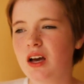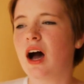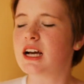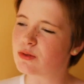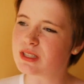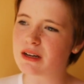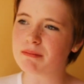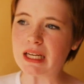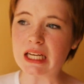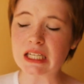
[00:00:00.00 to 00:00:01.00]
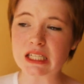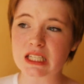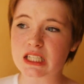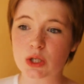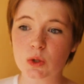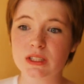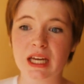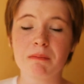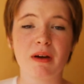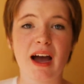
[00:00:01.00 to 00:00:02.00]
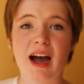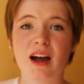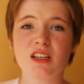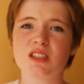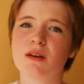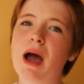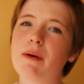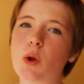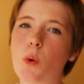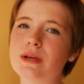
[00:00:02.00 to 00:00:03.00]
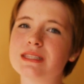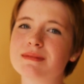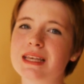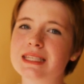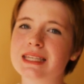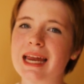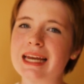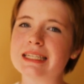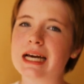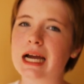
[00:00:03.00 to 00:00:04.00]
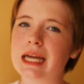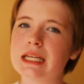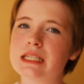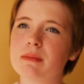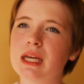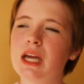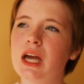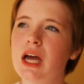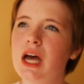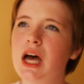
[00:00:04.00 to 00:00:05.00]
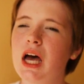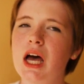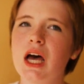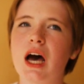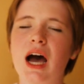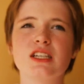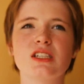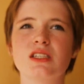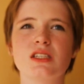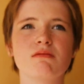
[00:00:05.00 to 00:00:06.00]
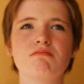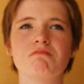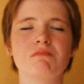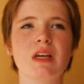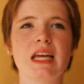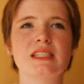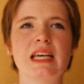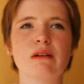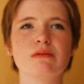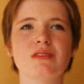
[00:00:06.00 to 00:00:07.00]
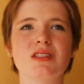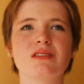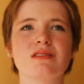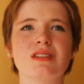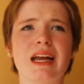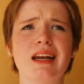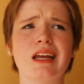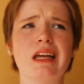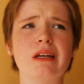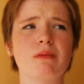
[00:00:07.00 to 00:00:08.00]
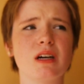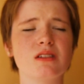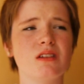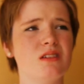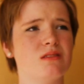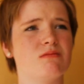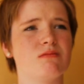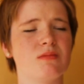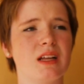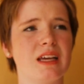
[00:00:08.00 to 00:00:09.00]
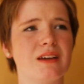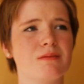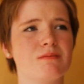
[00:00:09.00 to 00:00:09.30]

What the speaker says: I don't want to sound mean because it's a cool name, but somehow it always seems slightly tacky to me. It sounds slightly, I don't know, like